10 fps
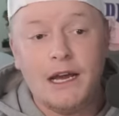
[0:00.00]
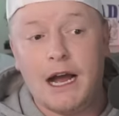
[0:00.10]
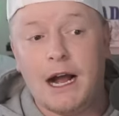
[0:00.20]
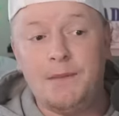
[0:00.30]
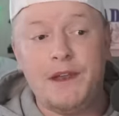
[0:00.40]

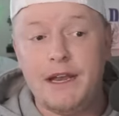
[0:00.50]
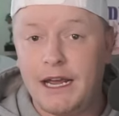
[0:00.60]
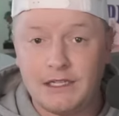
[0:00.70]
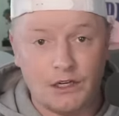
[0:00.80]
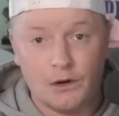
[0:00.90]
um, the
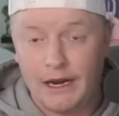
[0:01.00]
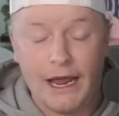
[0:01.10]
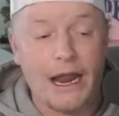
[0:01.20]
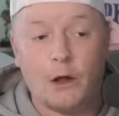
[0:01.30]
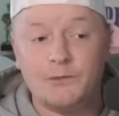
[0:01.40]
Knicks, you know, and,
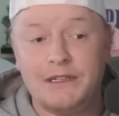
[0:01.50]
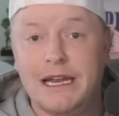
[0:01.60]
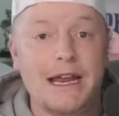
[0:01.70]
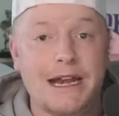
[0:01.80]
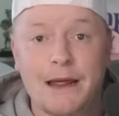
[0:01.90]
and, held them to
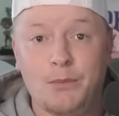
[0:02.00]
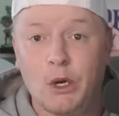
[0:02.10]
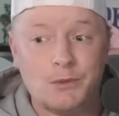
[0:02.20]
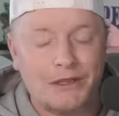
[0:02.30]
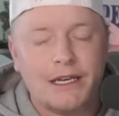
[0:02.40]
99
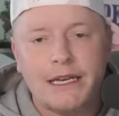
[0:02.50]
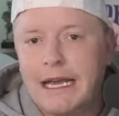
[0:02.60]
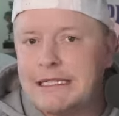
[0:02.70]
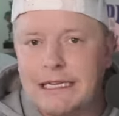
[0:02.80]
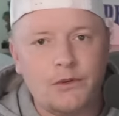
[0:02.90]
points, but the
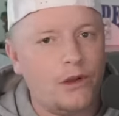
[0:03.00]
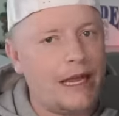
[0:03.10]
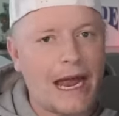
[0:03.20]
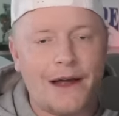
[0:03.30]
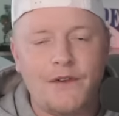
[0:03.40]
Knicks didn't
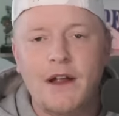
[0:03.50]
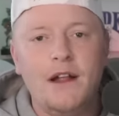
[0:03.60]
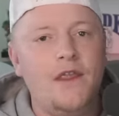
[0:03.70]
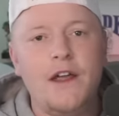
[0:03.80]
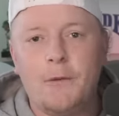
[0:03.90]
really have
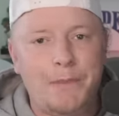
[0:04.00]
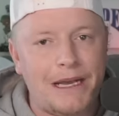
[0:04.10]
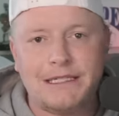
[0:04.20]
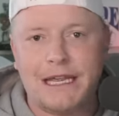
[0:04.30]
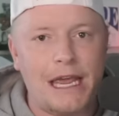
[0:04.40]
their
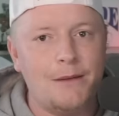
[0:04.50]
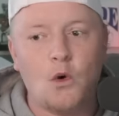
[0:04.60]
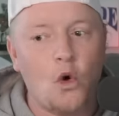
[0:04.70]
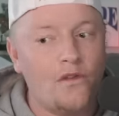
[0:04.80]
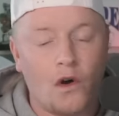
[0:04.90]
best game
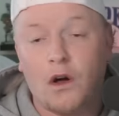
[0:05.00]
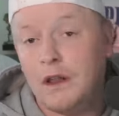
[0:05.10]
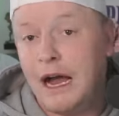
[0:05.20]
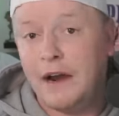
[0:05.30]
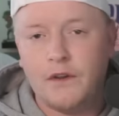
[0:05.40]
overall
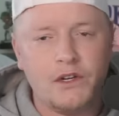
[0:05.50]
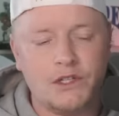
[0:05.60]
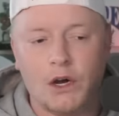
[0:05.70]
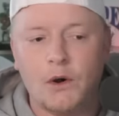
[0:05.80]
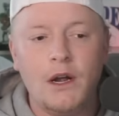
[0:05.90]
either.
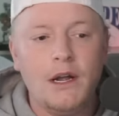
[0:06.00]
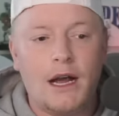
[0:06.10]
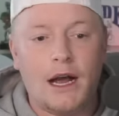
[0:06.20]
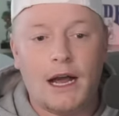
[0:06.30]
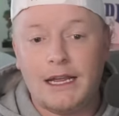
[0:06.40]
So,
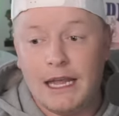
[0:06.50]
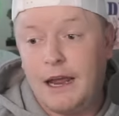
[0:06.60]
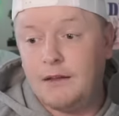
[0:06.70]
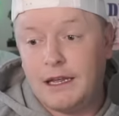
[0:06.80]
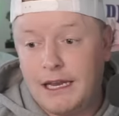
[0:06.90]
uh,
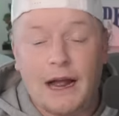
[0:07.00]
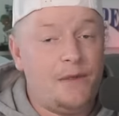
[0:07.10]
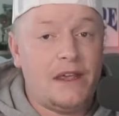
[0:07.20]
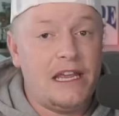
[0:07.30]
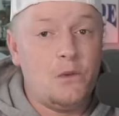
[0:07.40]
again, like, yeah,
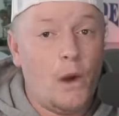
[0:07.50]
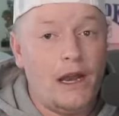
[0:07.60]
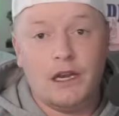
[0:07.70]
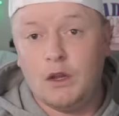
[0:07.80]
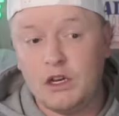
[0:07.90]
the Heat
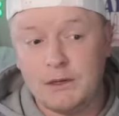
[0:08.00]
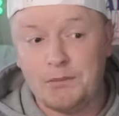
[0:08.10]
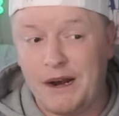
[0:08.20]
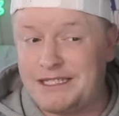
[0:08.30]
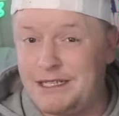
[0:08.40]
win. It looks
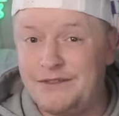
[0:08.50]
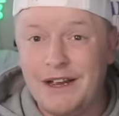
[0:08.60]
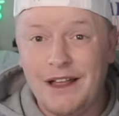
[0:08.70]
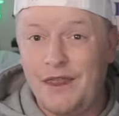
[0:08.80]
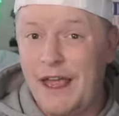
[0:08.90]
impressive.
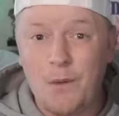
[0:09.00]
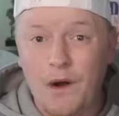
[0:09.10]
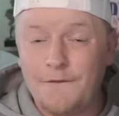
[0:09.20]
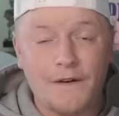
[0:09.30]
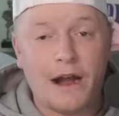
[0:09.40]
They
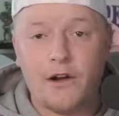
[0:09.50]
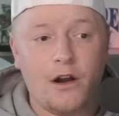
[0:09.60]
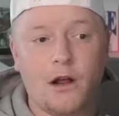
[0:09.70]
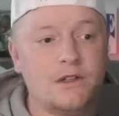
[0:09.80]
weren't firing on all